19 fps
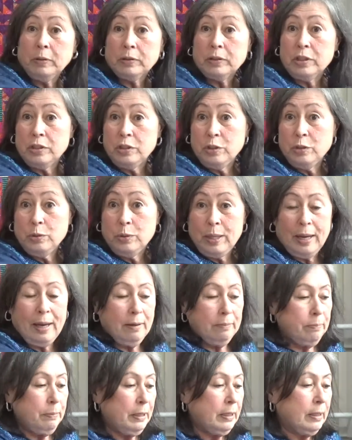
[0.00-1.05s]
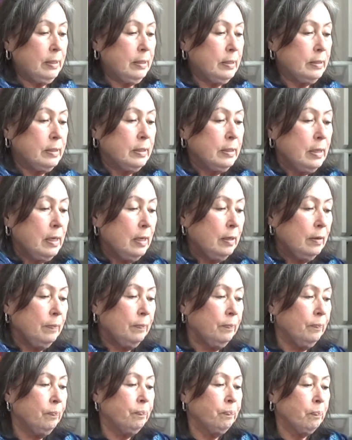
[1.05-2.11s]
to do that because
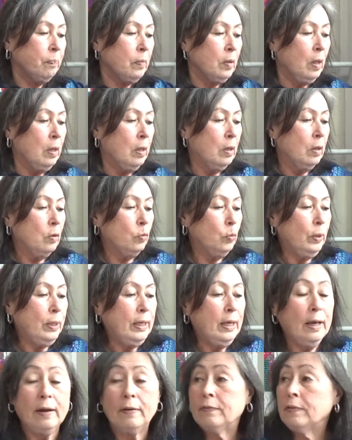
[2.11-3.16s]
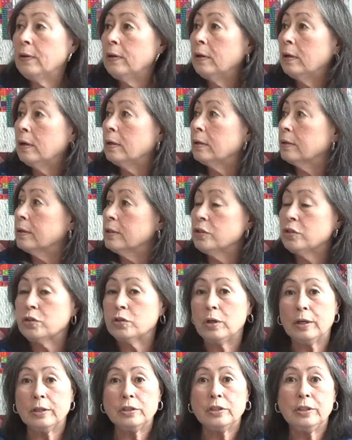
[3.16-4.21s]
we have a
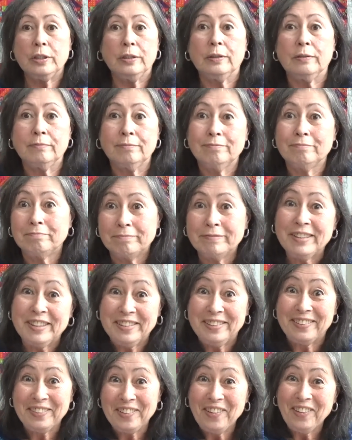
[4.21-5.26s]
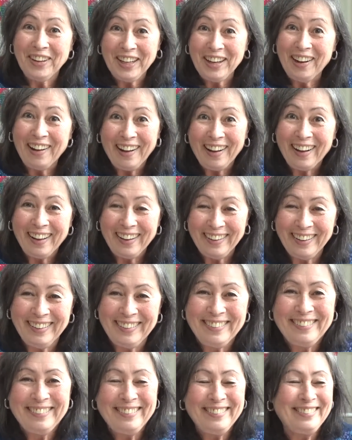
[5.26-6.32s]
construction still going on,
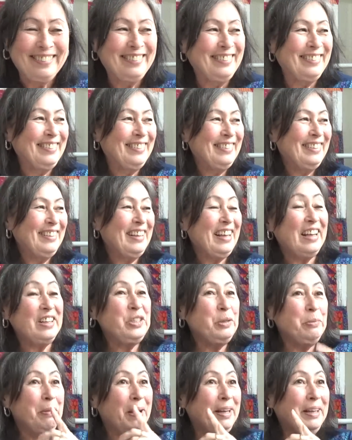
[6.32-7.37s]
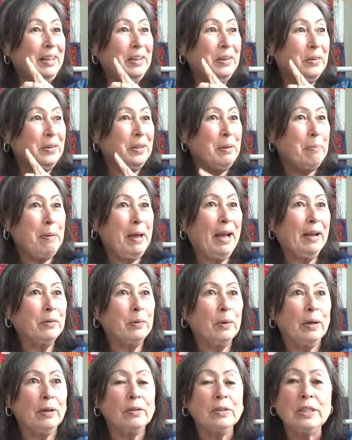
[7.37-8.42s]
as you might hear in the
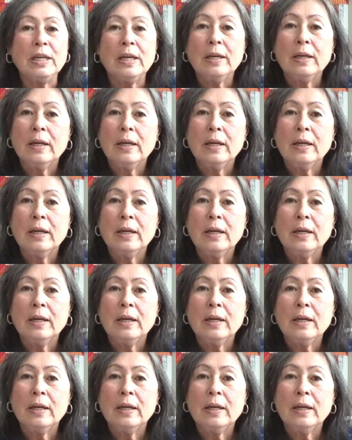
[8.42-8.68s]
background.